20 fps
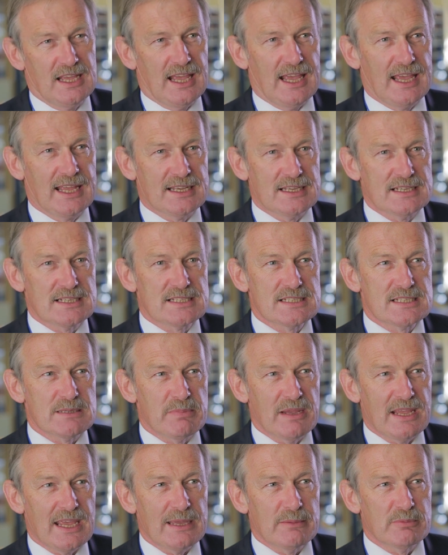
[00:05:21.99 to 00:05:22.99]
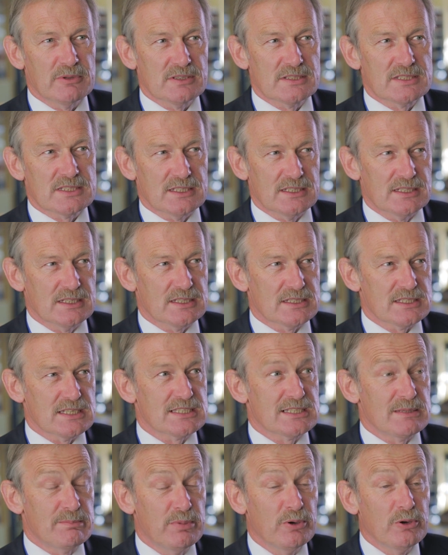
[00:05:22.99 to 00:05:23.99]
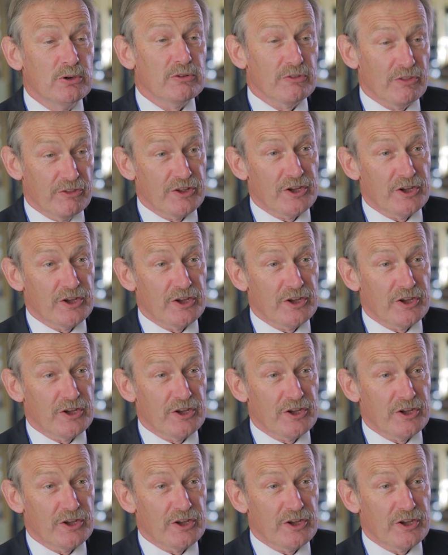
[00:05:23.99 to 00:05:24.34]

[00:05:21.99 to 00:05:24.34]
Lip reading: and to be able to support